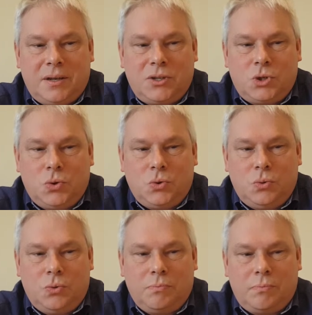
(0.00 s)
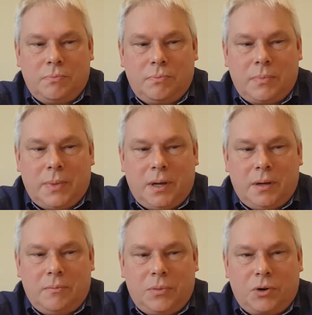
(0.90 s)
to
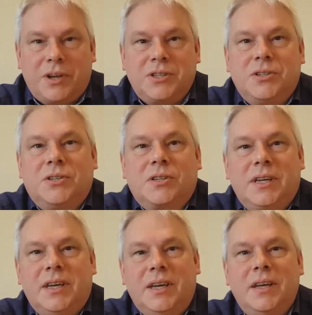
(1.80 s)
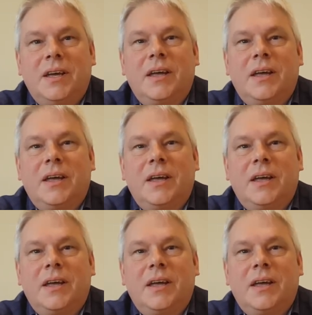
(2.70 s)
progress and succeed.